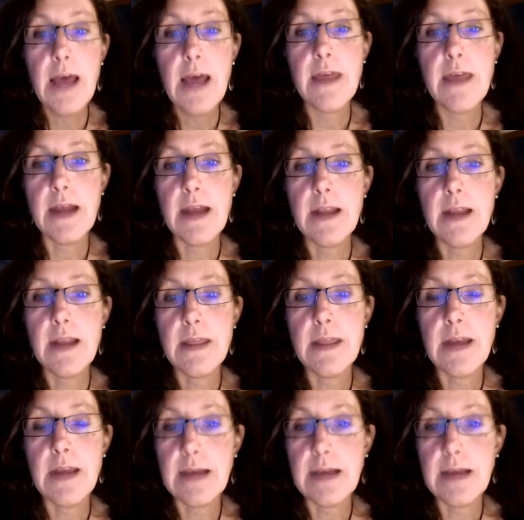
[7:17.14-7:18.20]
Then the
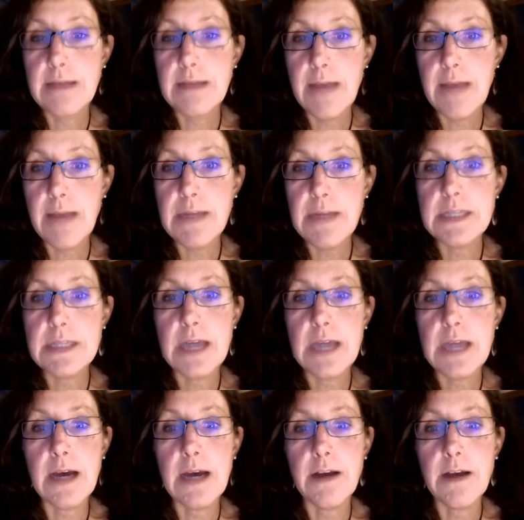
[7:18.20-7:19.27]
next segment
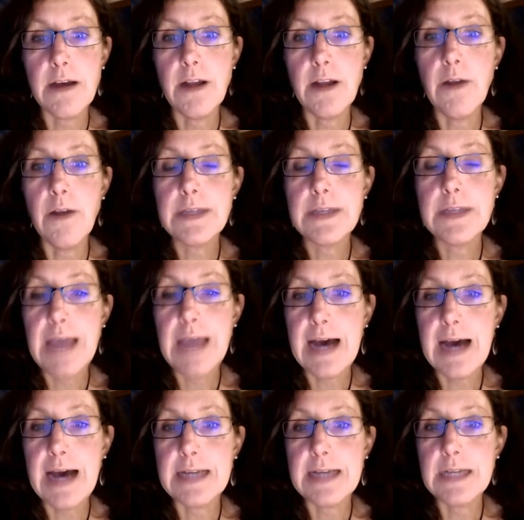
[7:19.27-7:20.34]
looks
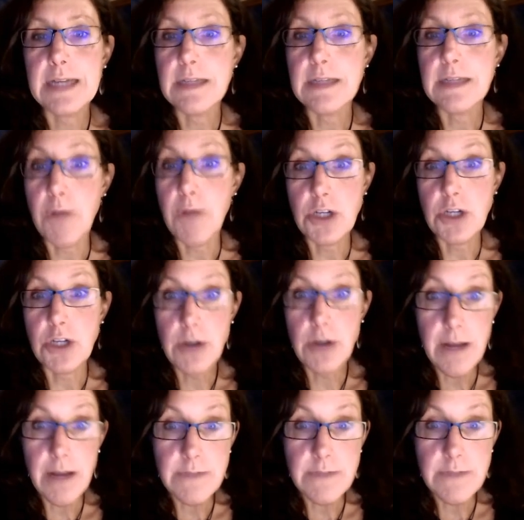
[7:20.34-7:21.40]
at some
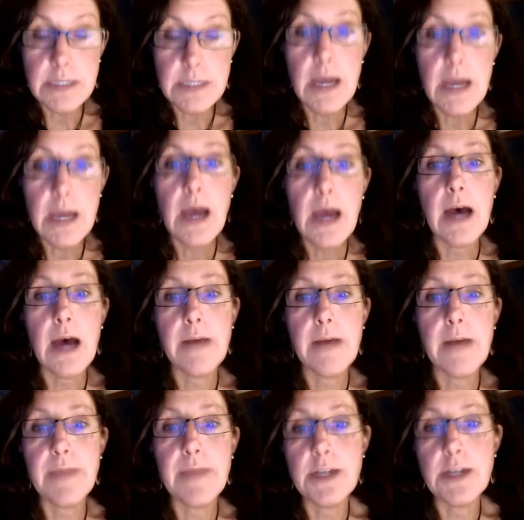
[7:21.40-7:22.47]
alternatives
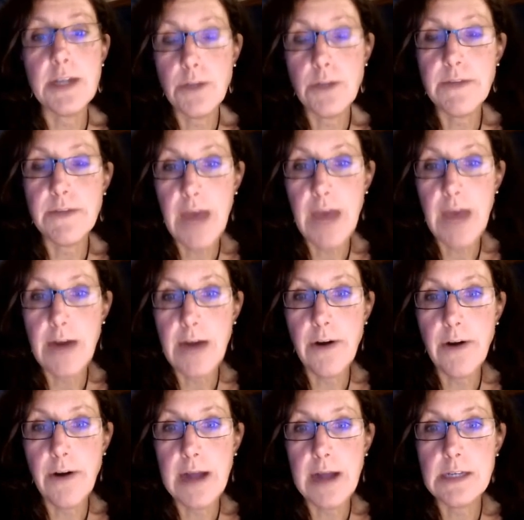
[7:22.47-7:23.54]
in terms of
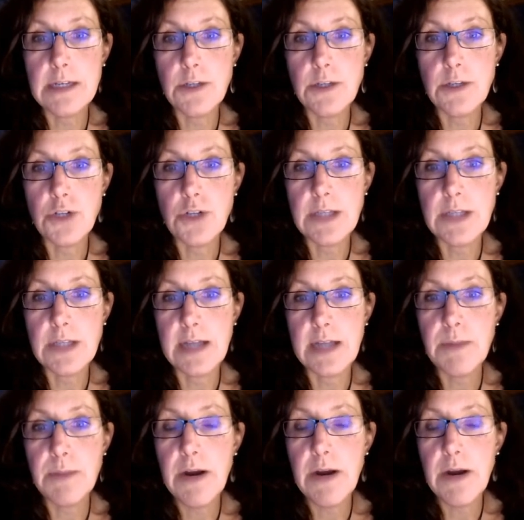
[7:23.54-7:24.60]
categorizing social science
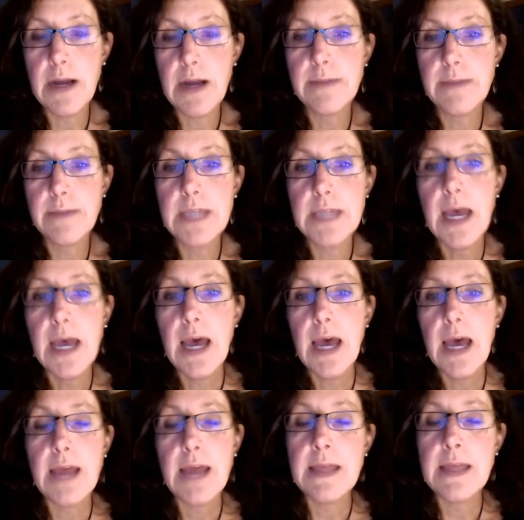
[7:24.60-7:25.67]
paradigms.
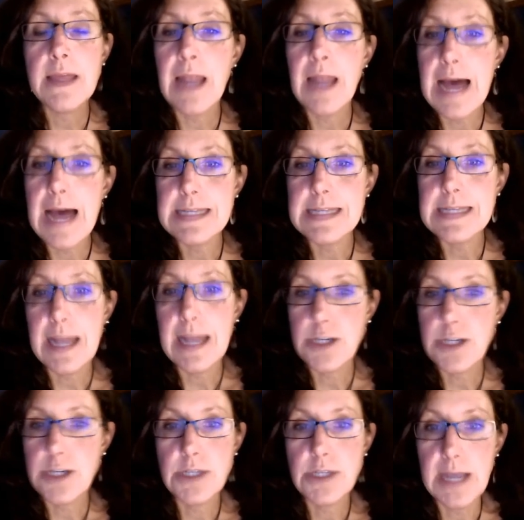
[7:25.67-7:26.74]
And then the last
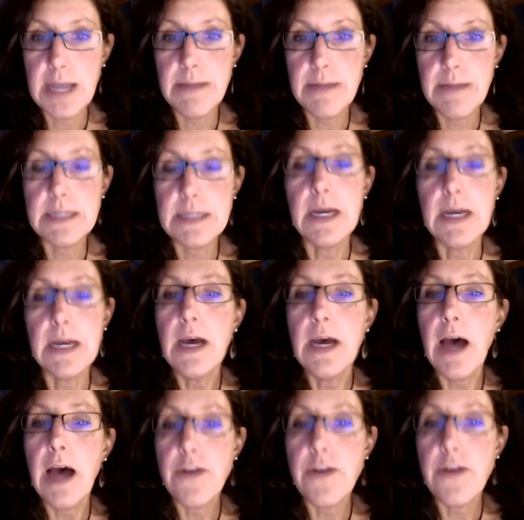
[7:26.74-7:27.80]
lecture segment
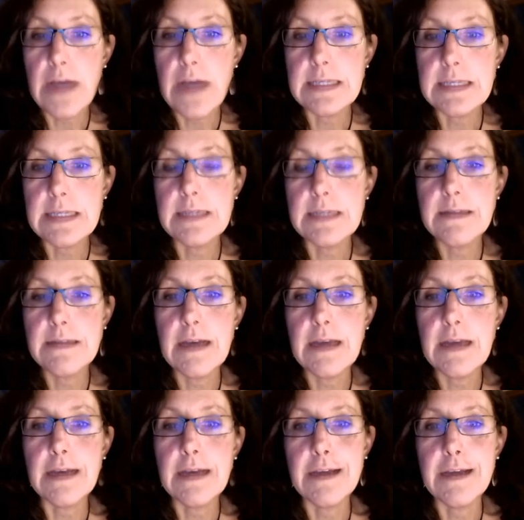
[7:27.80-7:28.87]
addresses
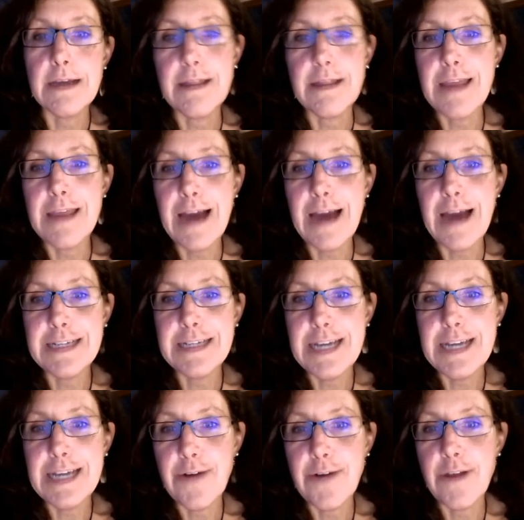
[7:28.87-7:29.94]
the
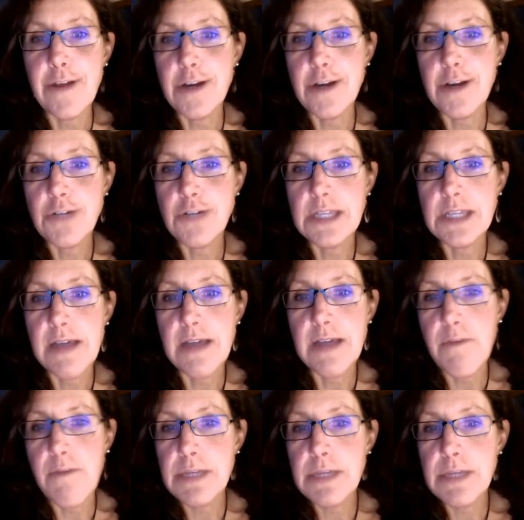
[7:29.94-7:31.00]
idea or the notions of
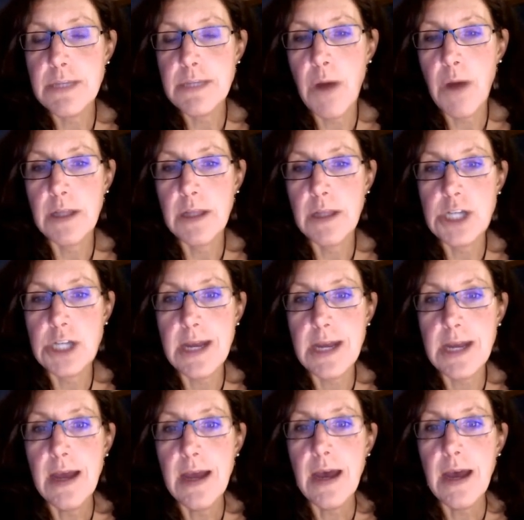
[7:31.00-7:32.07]

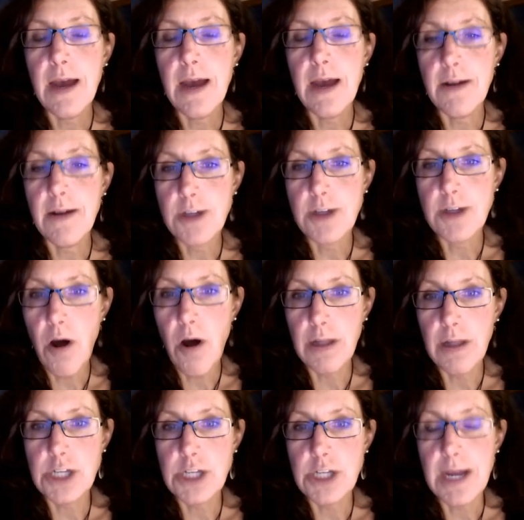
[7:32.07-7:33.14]
epistemology and
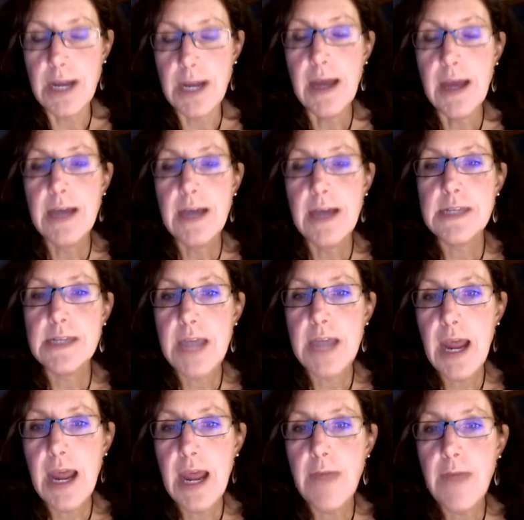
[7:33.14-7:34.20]
ontology.
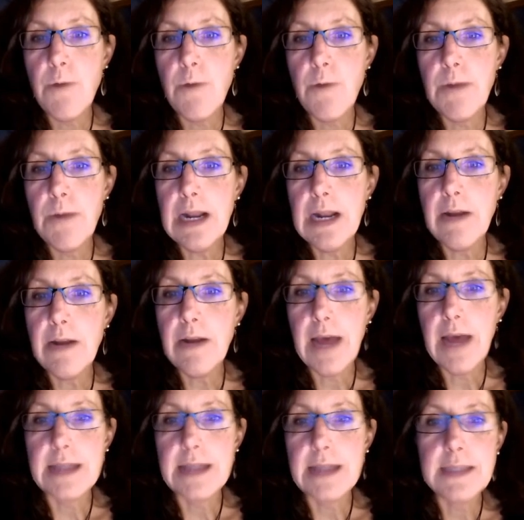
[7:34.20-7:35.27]
Today, we really look
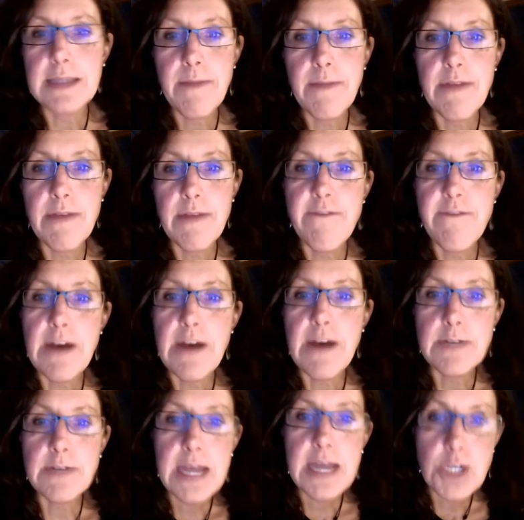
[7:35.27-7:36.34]
at some of the
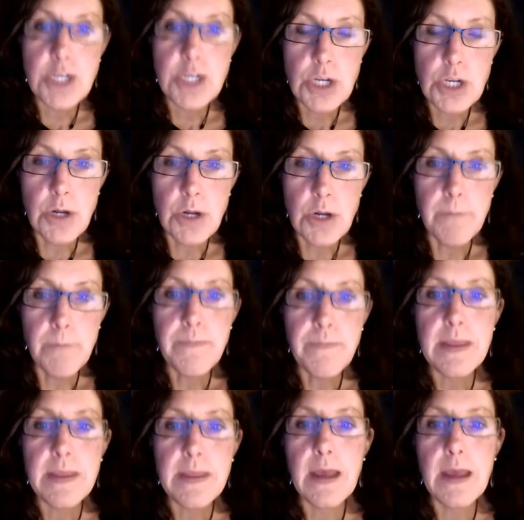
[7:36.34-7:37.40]
foundational
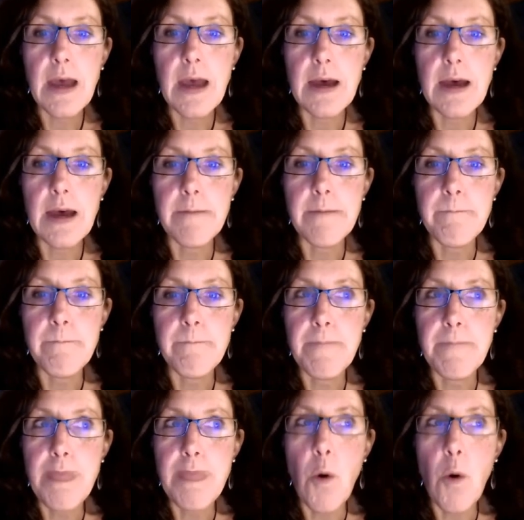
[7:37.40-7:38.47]

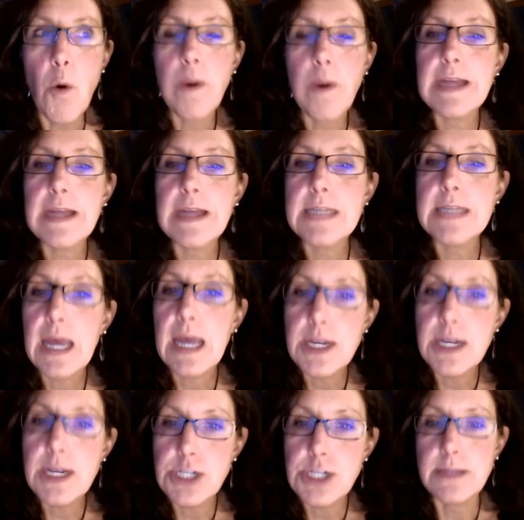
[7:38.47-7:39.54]

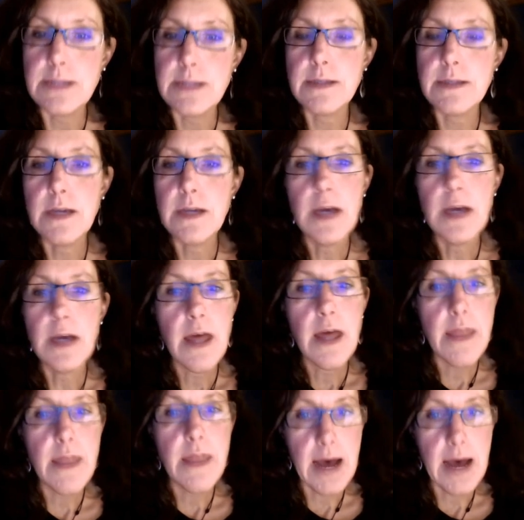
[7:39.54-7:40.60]
orientations
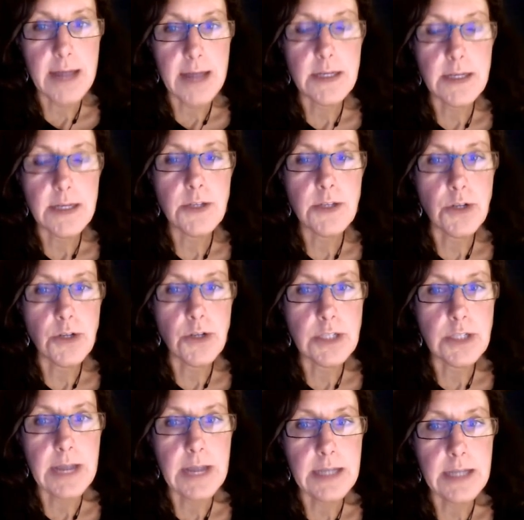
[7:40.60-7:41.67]
that social
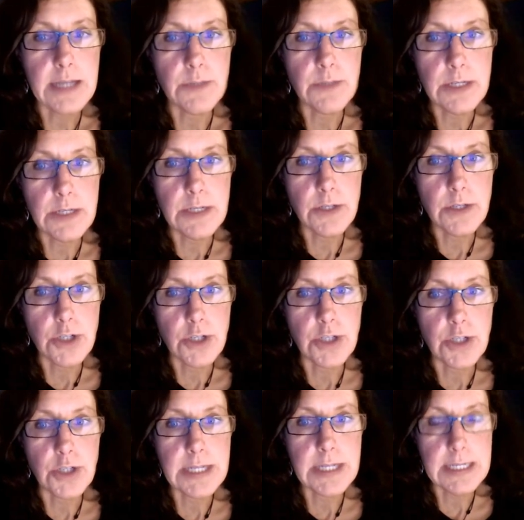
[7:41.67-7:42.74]
science
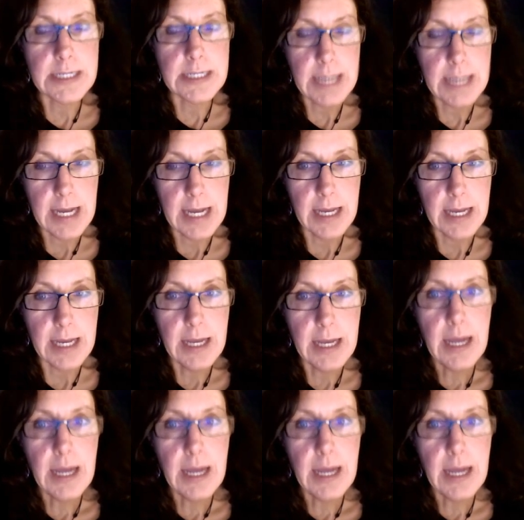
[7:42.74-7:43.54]
researchers can take.